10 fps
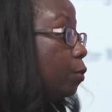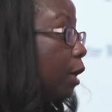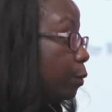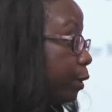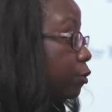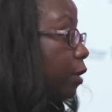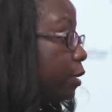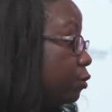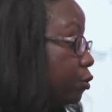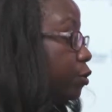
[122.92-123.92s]
what we try
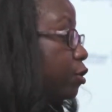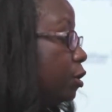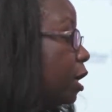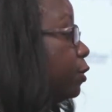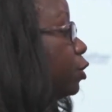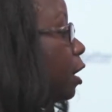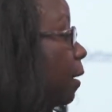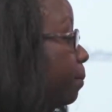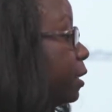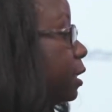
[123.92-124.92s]
to do is nudge
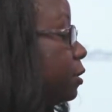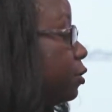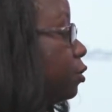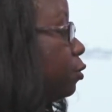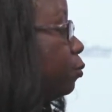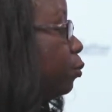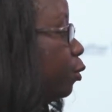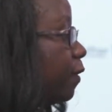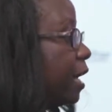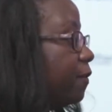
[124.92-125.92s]
companies to
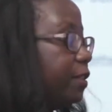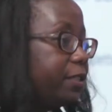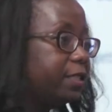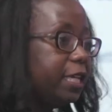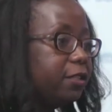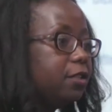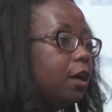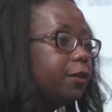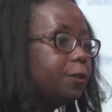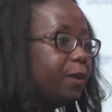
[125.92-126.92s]
move out of this
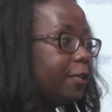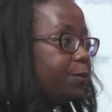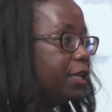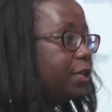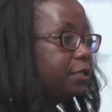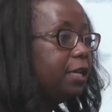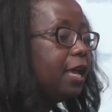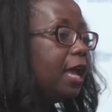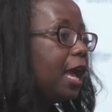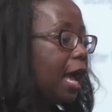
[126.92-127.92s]
CSR space because
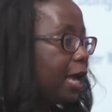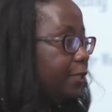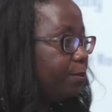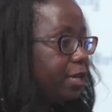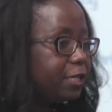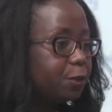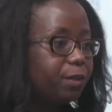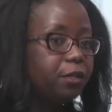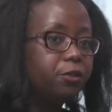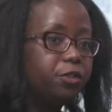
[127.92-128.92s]
as many
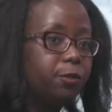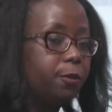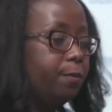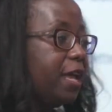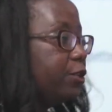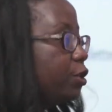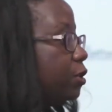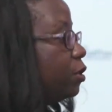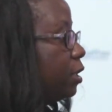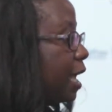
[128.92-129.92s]
speakers
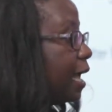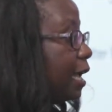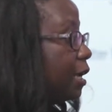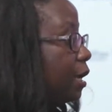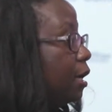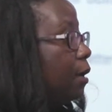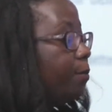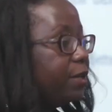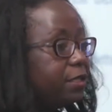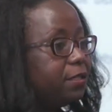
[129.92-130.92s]
mentioned today,
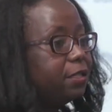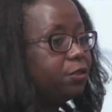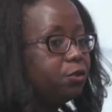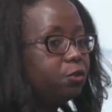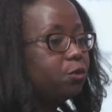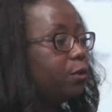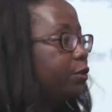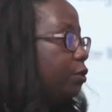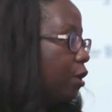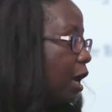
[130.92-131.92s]
business as usual
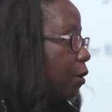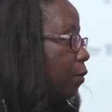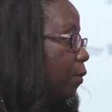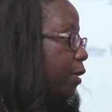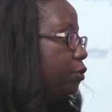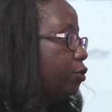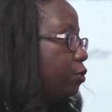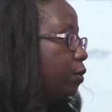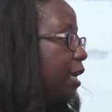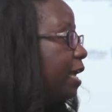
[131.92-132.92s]
is not going
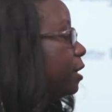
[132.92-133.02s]
to get